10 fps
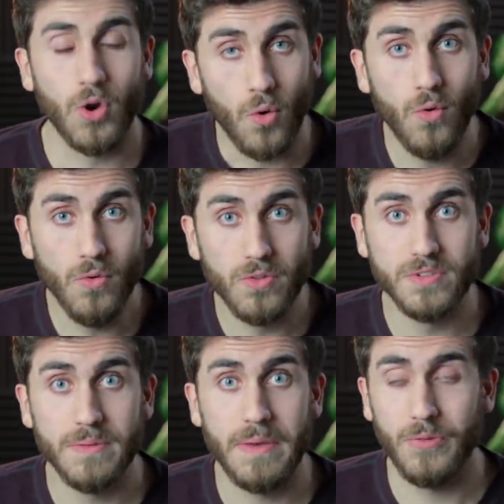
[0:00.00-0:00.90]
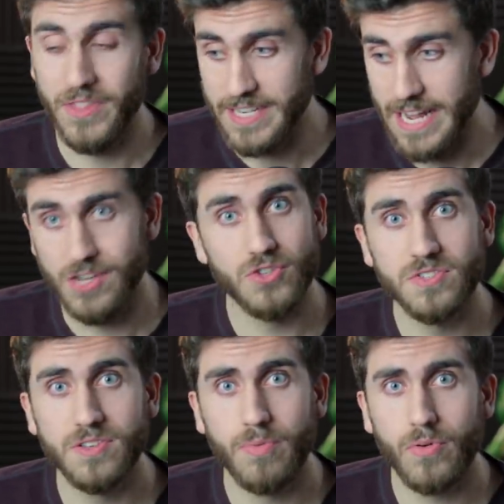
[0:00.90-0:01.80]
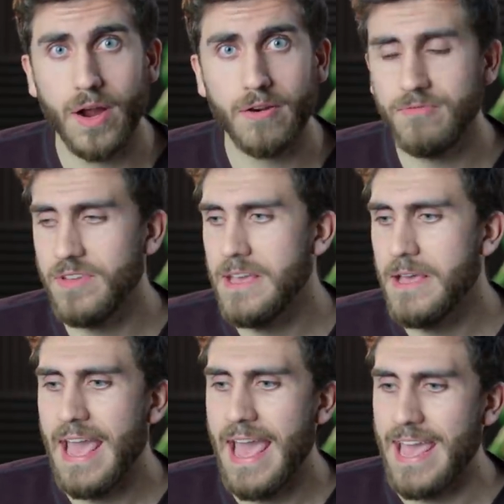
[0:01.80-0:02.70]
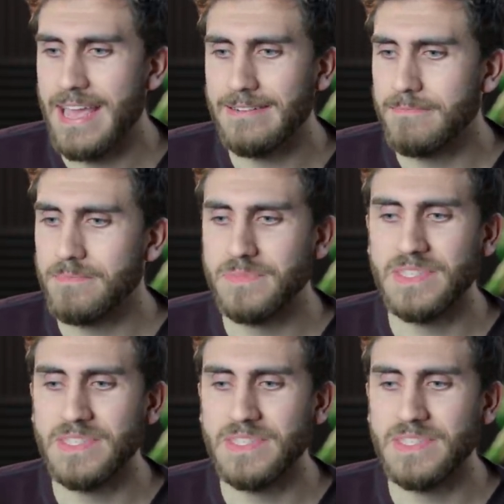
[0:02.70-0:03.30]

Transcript: told about the dangers of pornography and